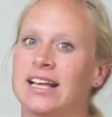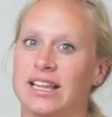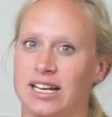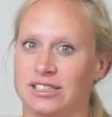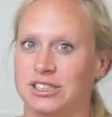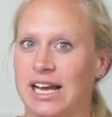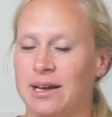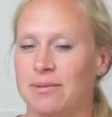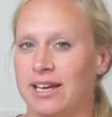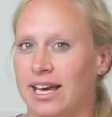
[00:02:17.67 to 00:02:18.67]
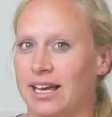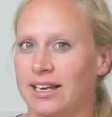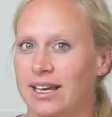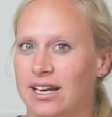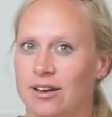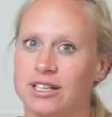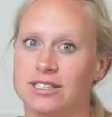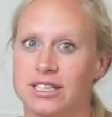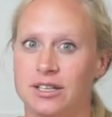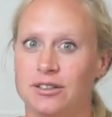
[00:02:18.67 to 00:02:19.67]
Then I'll check them again and I'll
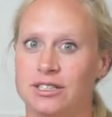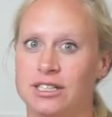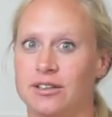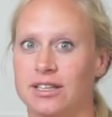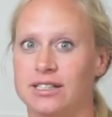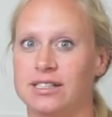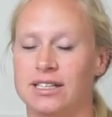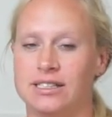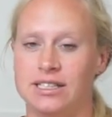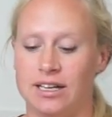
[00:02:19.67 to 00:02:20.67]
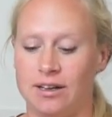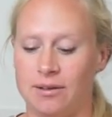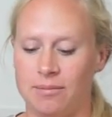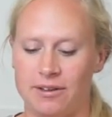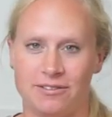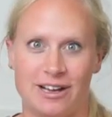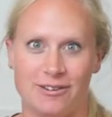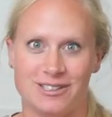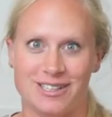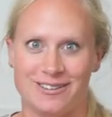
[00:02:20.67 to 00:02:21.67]
continue to do this until my
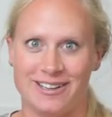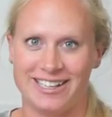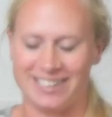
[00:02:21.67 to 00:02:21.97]
flowers are ready.